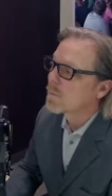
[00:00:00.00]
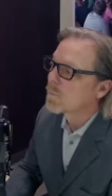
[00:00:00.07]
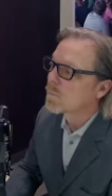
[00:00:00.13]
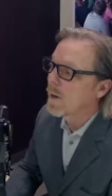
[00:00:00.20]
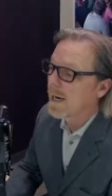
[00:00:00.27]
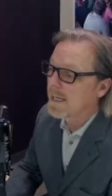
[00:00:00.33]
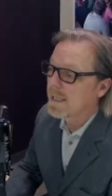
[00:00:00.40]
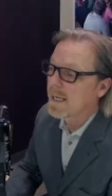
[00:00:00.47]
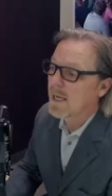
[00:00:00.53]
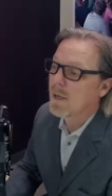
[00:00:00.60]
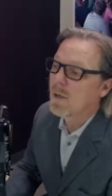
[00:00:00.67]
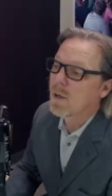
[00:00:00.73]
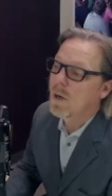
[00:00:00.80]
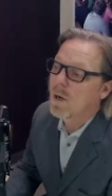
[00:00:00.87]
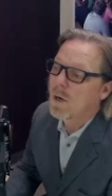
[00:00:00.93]
Right
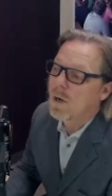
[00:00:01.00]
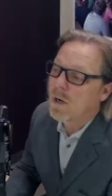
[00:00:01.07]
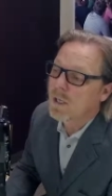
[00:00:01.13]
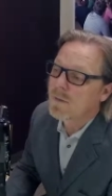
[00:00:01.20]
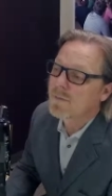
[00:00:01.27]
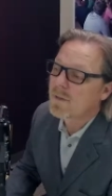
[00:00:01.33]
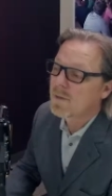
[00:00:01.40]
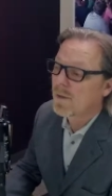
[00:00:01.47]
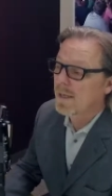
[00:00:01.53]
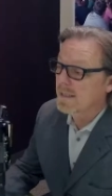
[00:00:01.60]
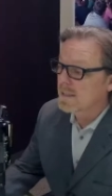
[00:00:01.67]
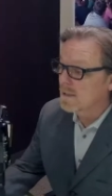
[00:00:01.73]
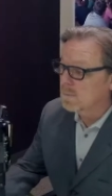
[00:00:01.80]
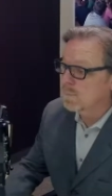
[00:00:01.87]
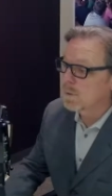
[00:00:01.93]
now, all of the
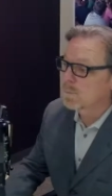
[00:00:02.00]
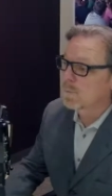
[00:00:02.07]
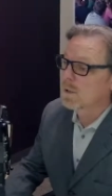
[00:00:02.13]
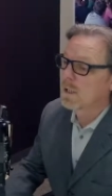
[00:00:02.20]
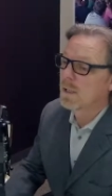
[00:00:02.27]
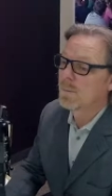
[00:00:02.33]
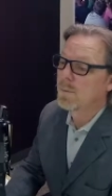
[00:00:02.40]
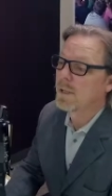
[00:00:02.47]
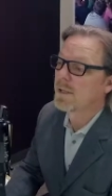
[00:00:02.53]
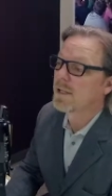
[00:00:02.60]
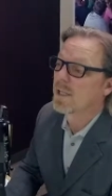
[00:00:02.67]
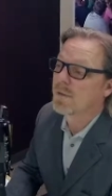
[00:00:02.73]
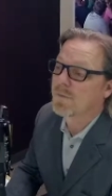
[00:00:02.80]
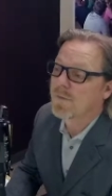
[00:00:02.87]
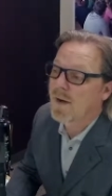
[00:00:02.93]
clients that we're working with
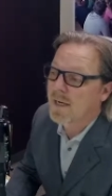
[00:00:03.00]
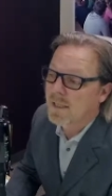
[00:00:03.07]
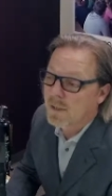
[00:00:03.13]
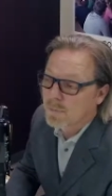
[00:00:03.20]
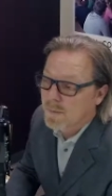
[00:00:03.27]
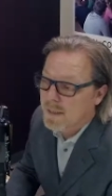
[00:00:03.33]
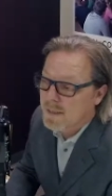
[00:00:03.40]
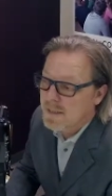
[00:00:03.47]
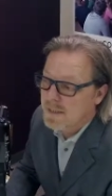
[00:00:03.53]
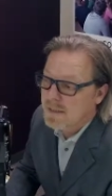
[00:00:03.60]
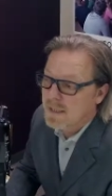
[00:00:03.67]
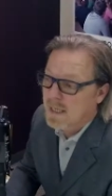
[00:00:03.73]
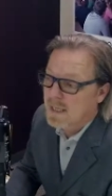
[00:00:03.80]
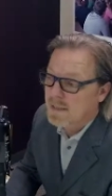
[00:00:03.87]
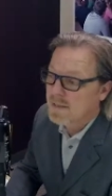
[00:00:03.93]
that are finding great
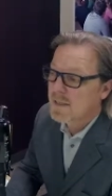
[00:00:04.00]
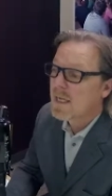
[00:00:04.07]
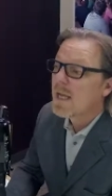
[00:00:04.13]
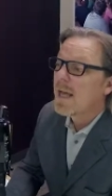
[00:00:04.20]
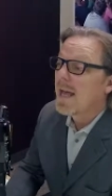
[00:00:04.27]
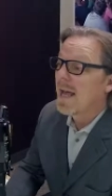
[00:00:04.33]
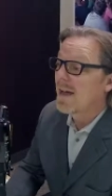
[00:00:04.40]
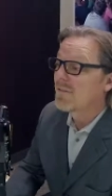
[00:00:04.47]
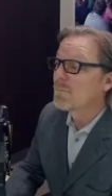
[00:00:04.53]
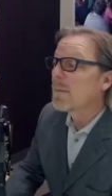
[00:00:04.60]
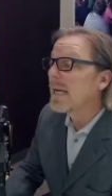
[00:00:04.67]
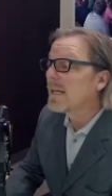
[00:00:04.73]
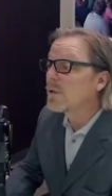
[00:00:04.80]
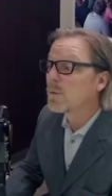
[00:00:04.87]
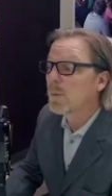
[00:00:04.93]
success have
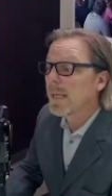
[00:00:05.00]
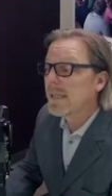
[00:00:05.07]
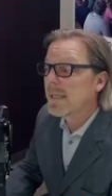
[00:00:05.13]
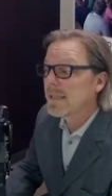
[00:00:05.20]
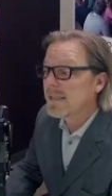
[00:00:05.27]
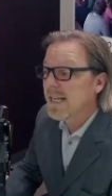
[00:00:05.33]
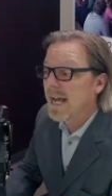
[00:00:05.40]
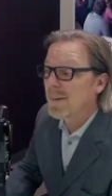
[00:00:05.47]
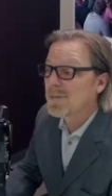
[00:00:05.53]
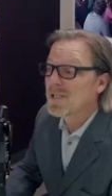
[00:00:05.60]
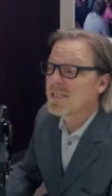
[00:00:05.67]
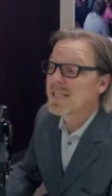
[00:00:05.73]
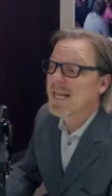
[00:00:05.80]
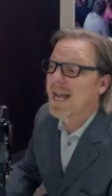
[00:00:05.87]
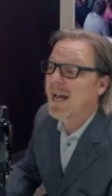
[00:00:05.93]
made great
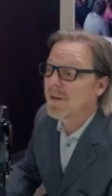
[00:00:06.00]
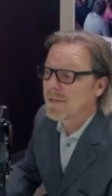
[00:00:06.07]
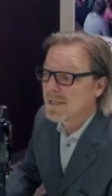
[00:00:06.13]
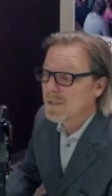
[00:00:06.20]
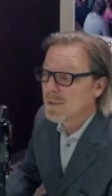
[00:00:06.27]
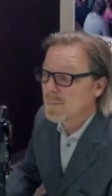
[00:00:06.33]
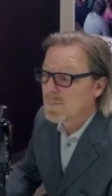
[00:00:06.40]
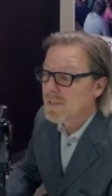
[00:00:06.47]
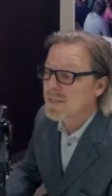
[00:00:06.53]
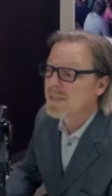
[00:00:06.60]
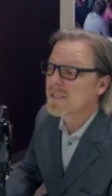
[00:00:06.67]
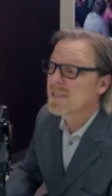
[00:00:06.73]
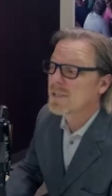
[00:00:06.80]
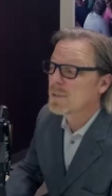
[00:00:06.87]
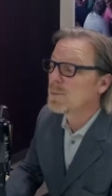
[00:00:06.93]
adaptations to how they do
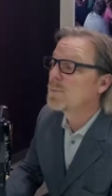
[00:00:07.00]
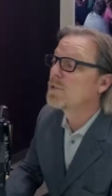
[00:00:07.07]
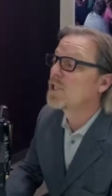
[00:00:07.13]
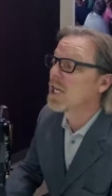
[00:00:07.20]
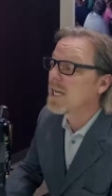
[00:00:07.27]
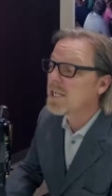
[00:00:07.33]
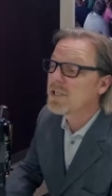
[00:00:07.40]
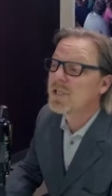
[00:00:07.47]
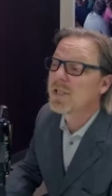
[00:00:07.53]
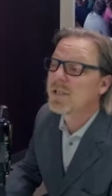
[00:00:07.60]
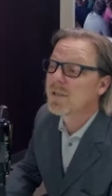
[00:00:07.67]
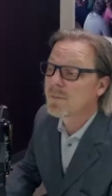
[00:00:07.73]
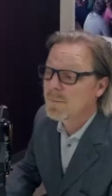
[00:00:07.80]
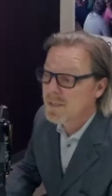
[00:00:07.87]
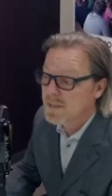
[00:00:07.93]
business, to changing
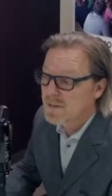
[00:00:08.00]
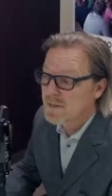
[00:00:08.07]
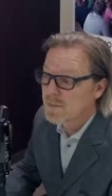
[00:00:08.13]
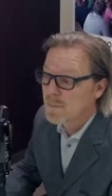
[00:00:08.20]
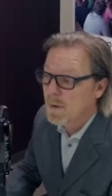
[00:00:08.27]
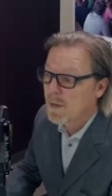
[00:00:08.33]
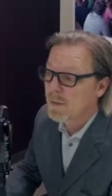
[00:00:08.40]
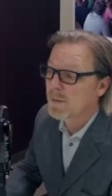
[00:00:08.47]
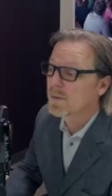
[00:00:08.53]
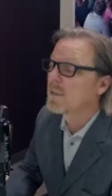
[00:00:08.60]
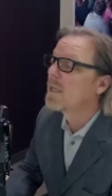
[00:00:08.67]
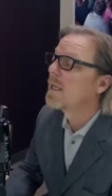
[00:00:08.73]
their business model